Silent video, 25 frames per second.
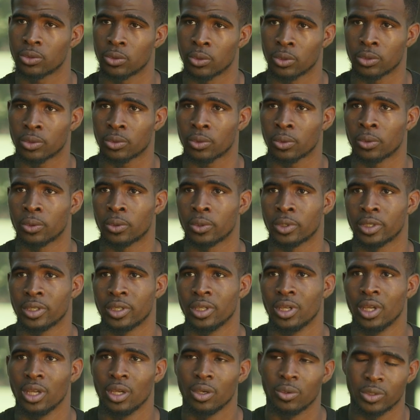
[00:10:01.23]
your authority,
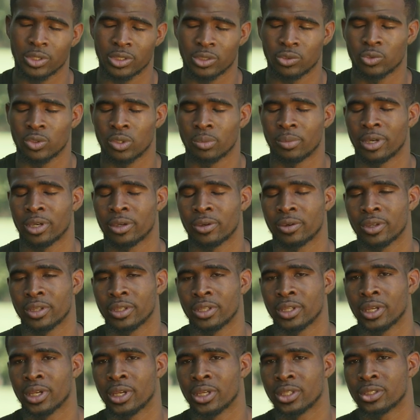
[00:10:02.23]
which is what my
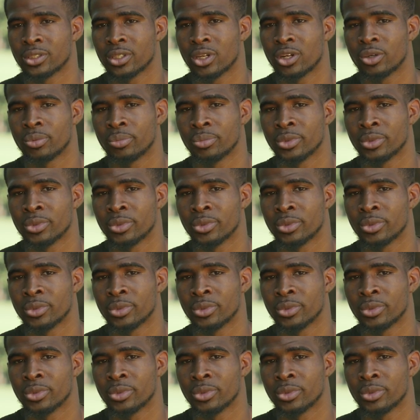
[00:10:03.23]
granddad taught